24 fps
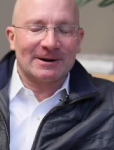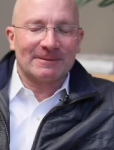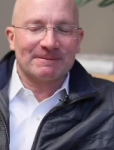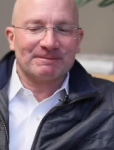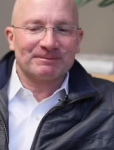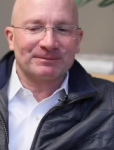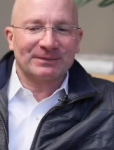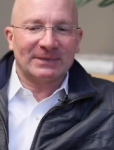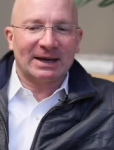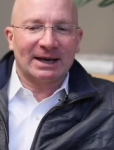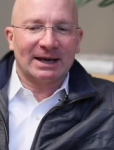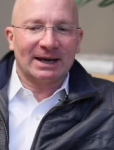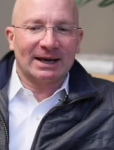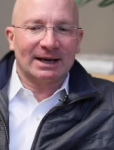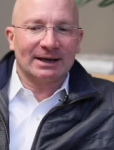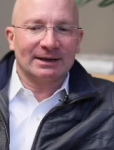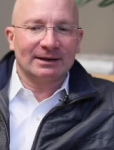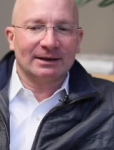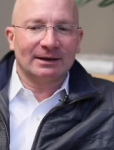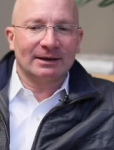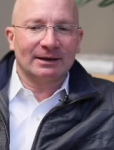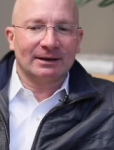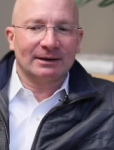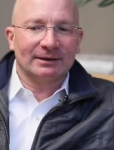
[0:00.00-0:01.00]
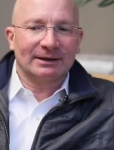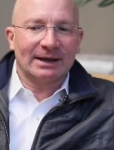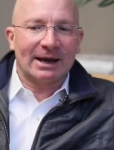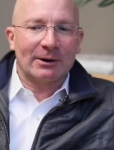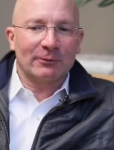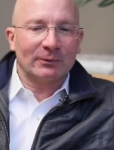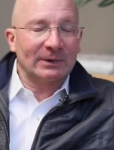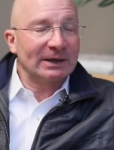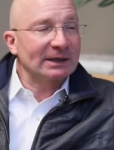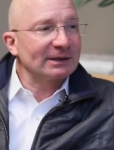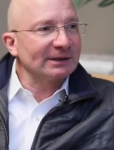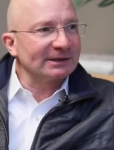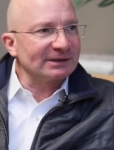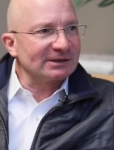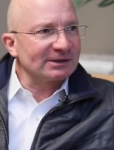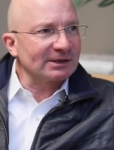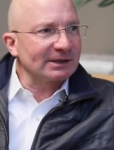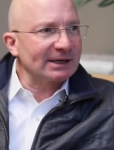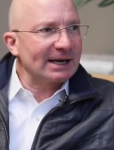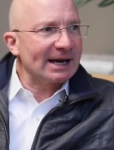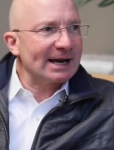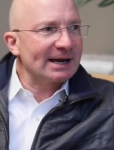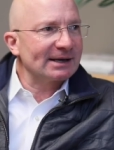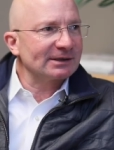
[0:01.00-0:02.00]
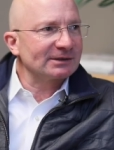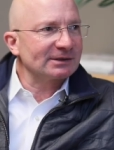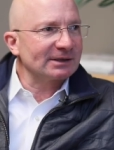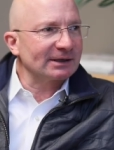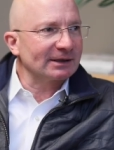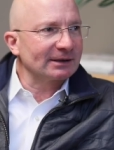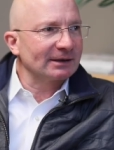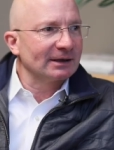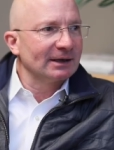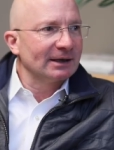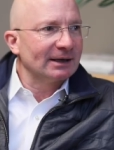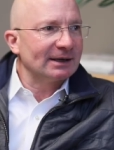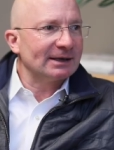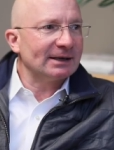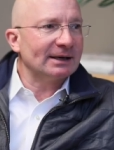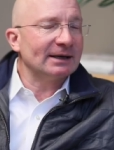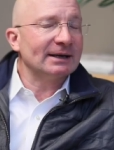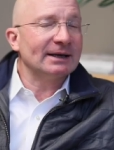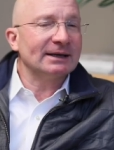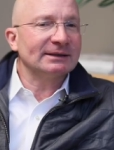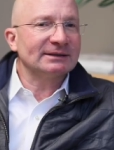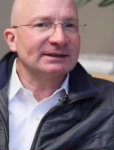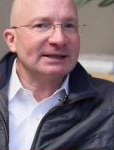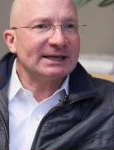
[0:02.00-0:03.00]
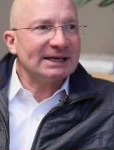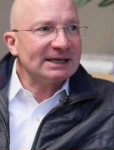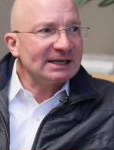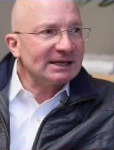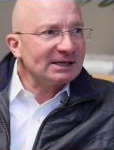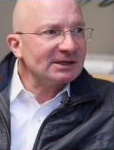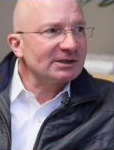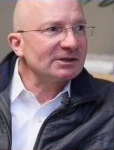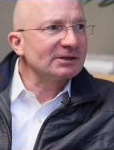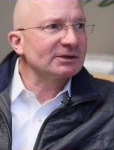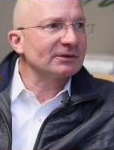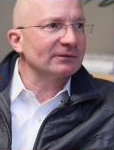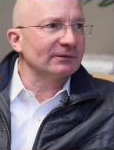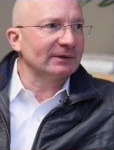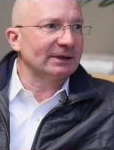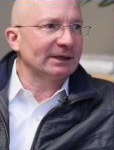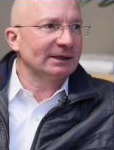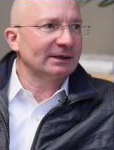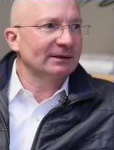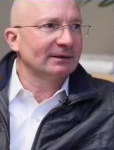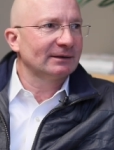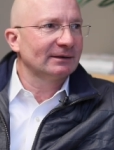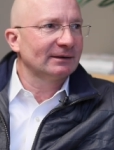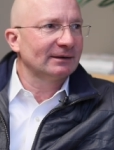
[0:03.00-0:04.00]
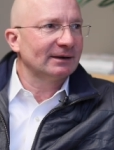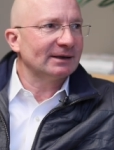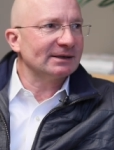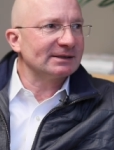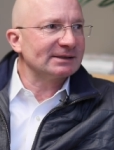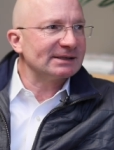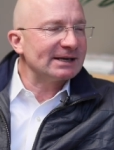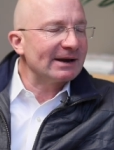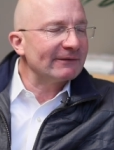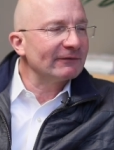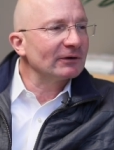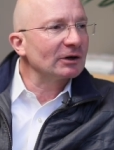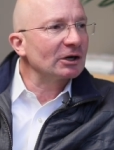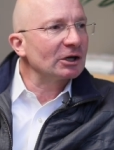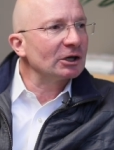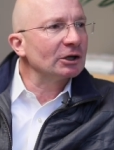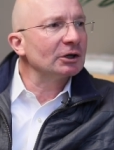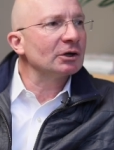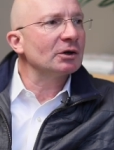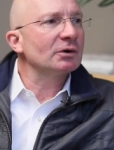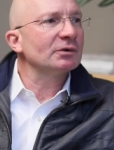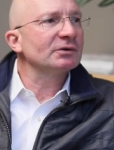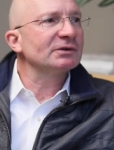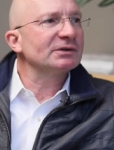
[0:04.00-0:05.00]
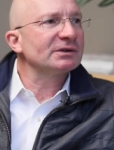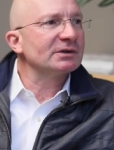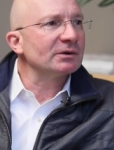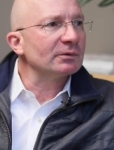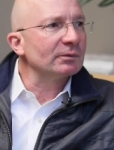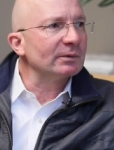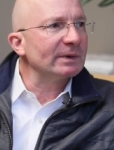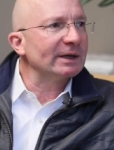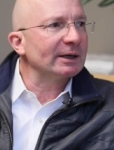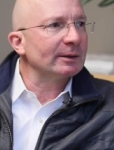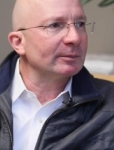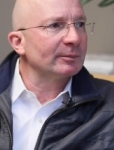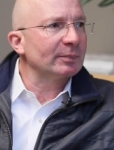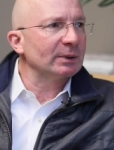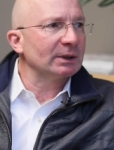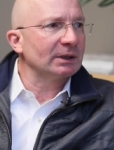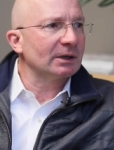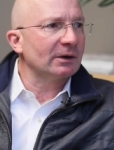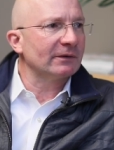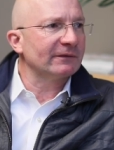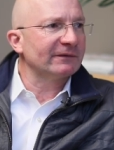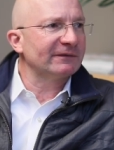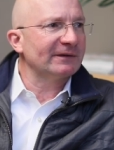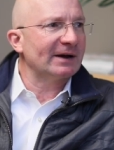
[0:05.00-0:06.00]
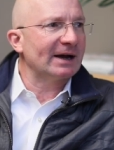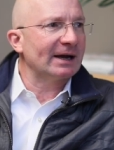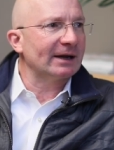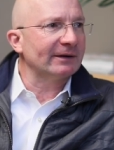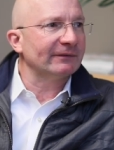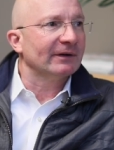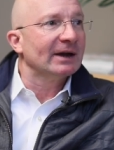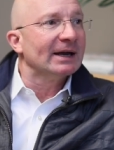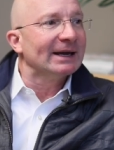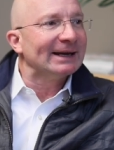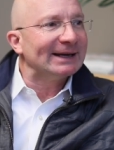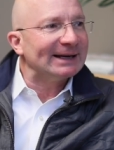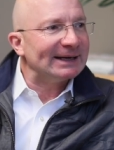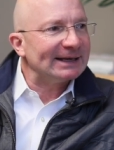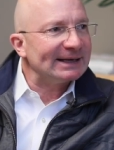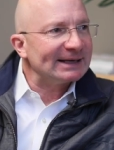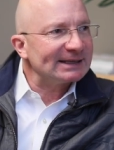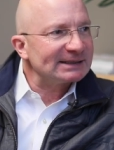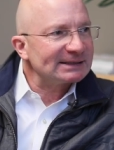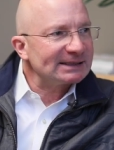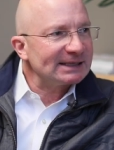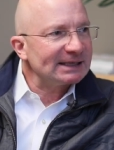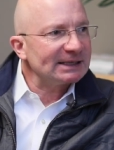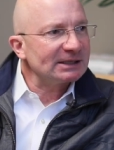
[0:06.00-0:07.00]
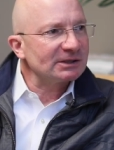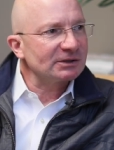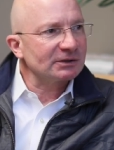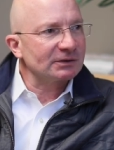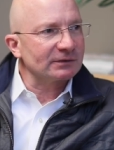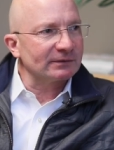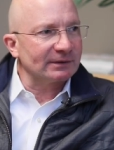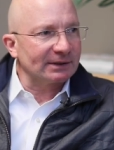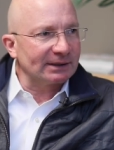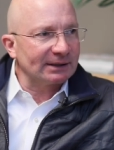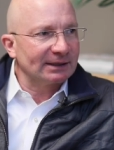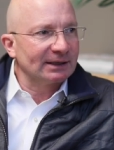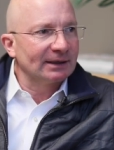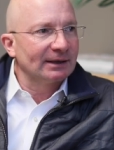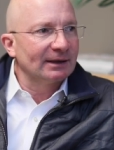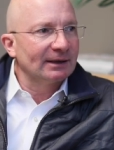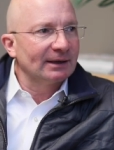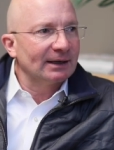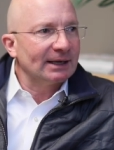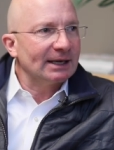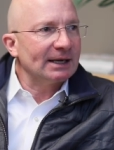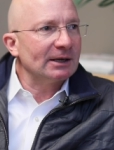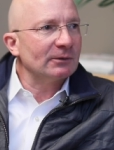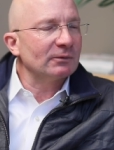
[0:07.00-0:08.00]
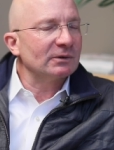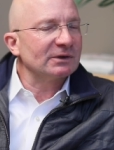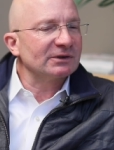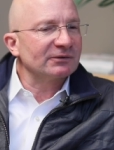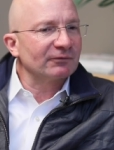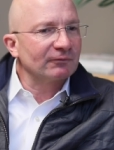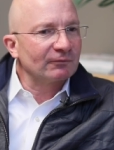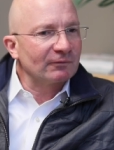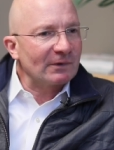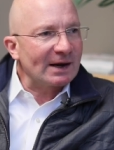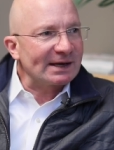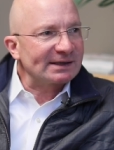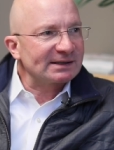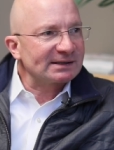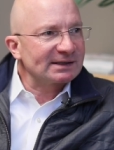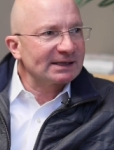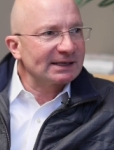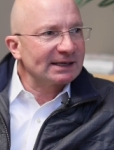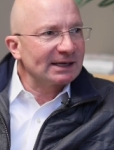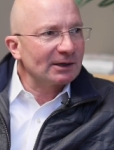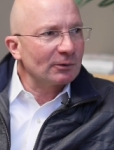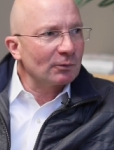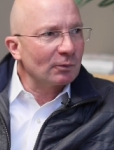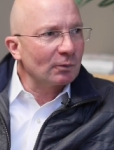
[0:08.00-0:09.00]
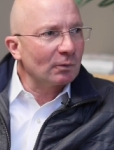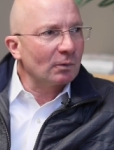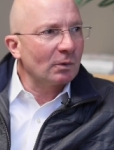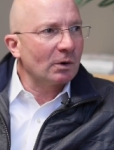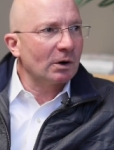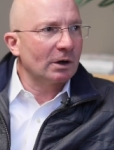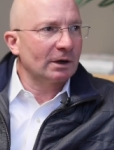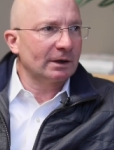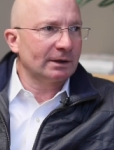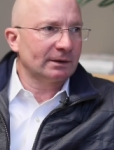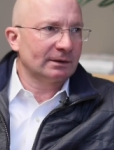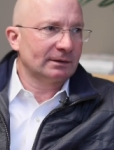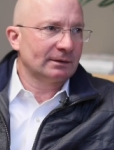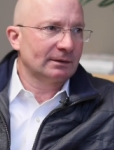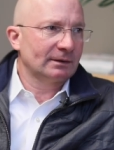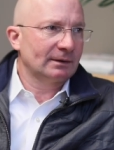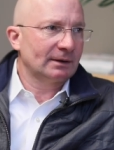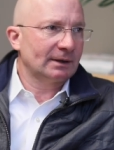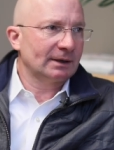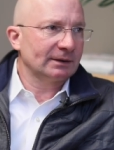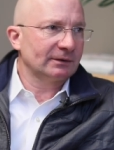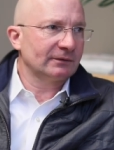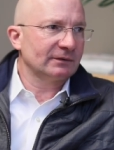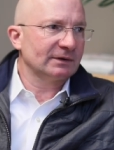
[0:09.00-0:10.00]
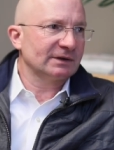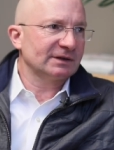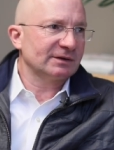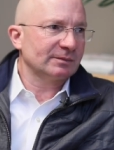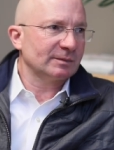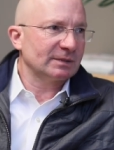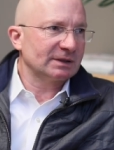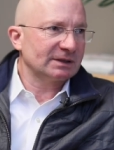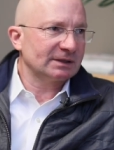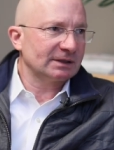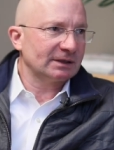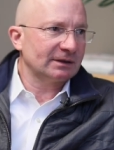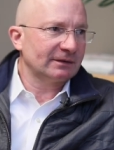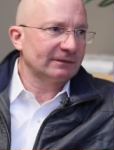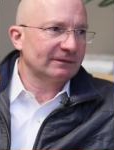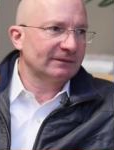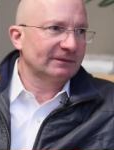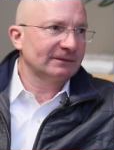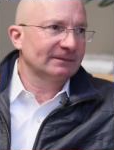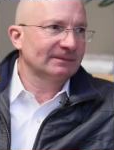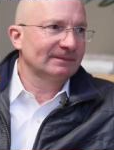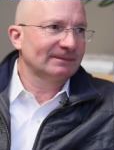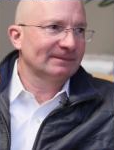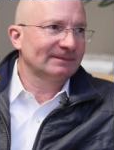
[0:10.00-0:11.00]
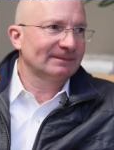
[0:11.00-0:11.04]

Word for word: Um, and that weekly stochastic, in its mm. history, has never closed a week below five. In its history, wow. it was resting at one on Christmas Eve.